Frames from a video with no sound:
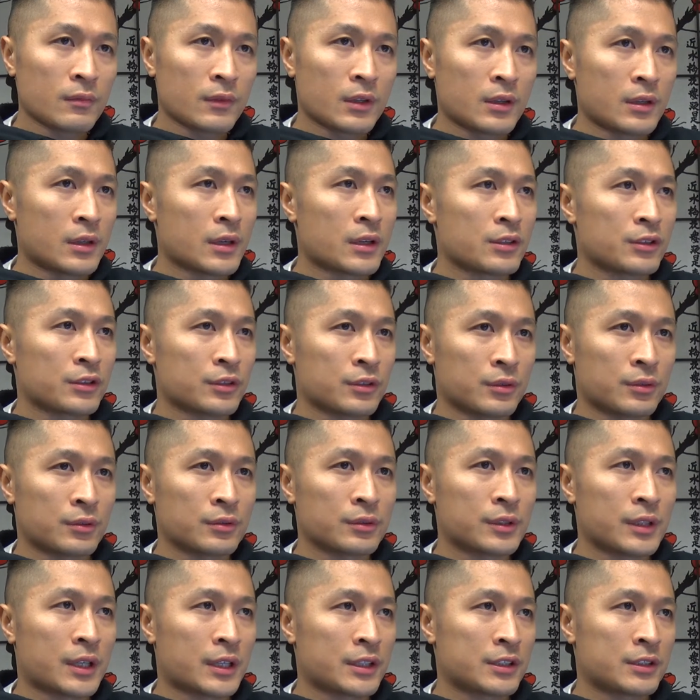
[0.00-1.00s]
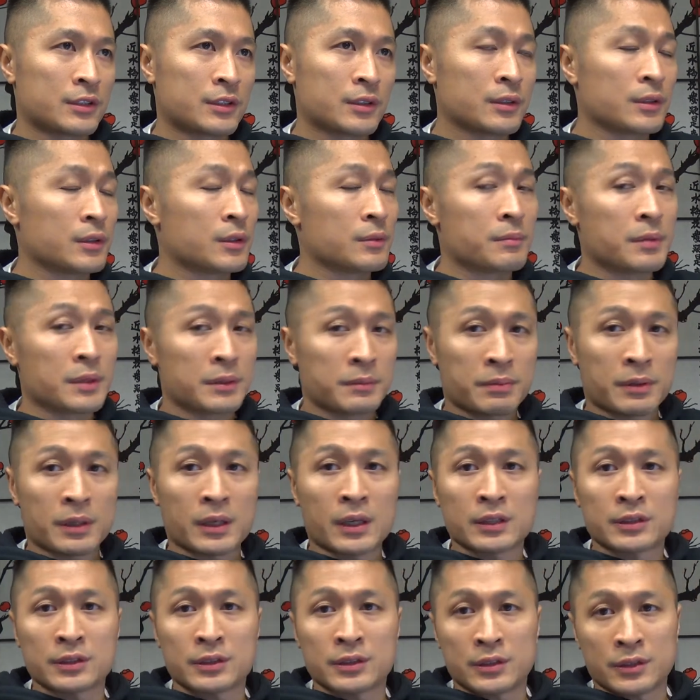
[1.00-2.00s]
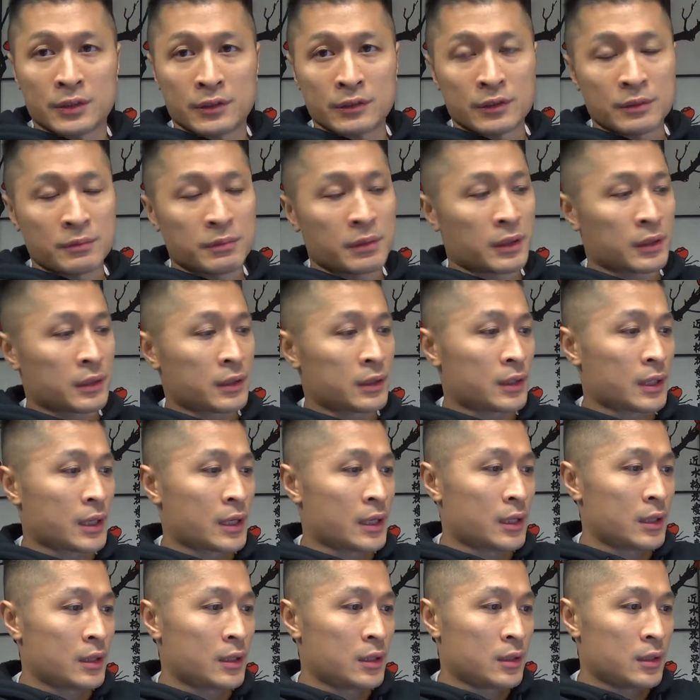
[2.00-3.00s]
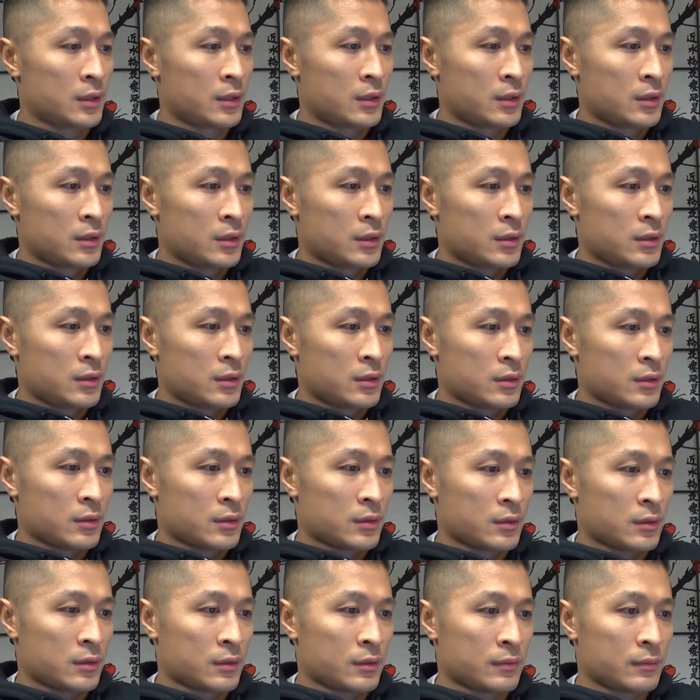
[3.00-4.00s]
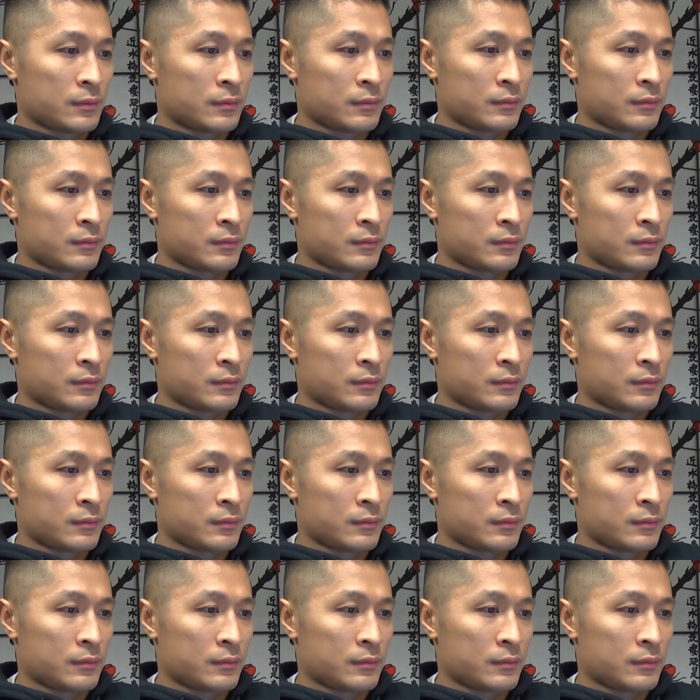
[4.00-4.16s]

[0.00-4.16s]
yeah so that's the big positives about that um,